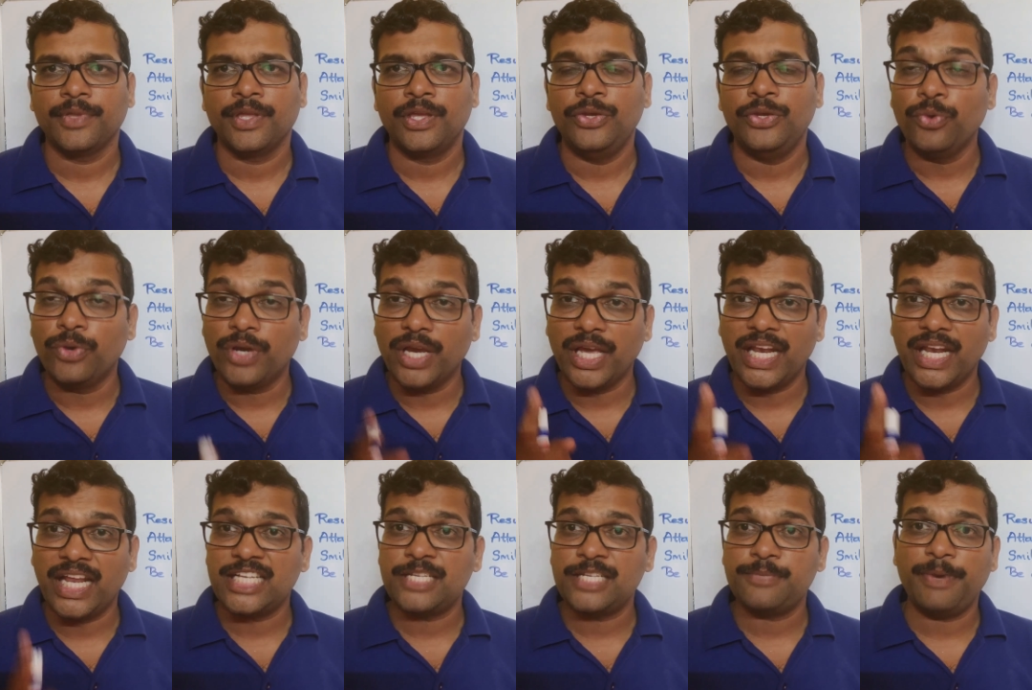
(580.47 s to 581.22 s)
You
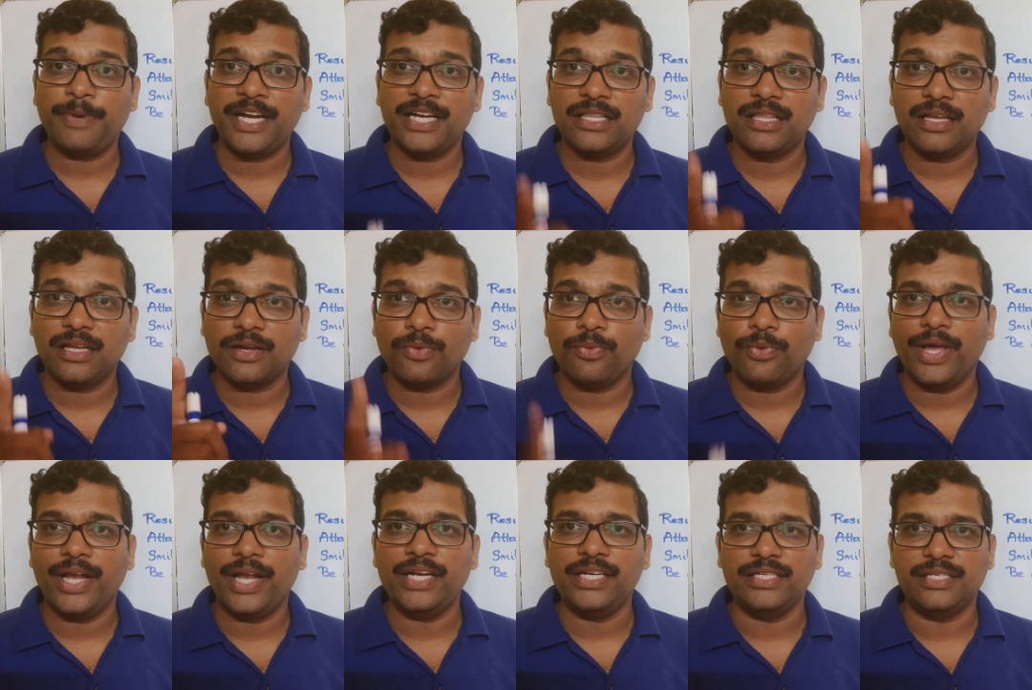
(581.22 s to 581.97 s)
can expect the
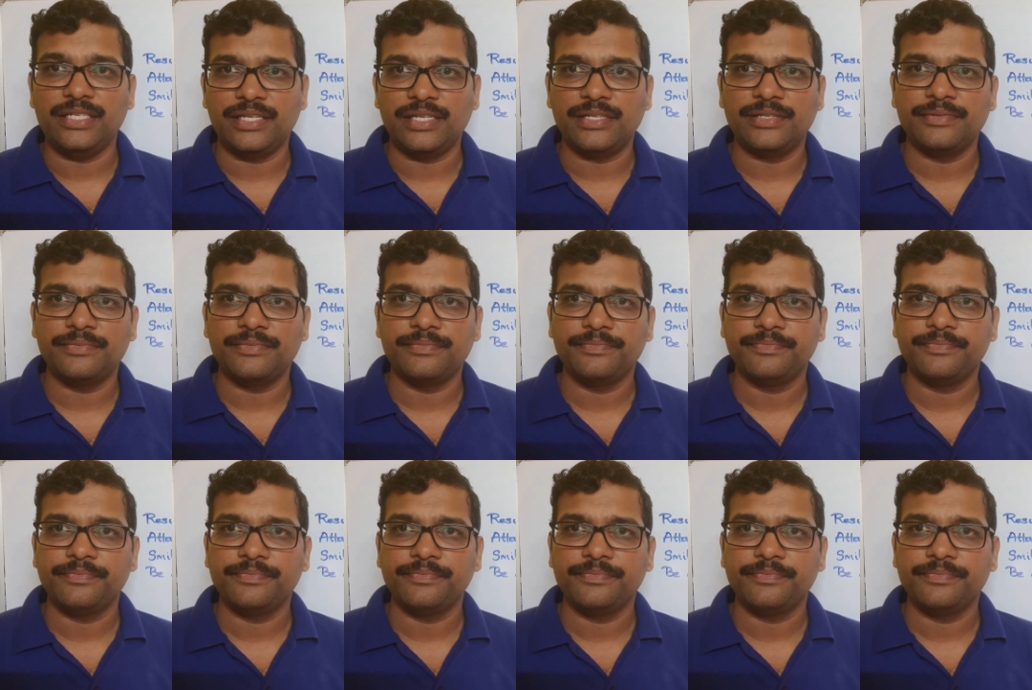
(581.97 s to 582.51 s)
queries.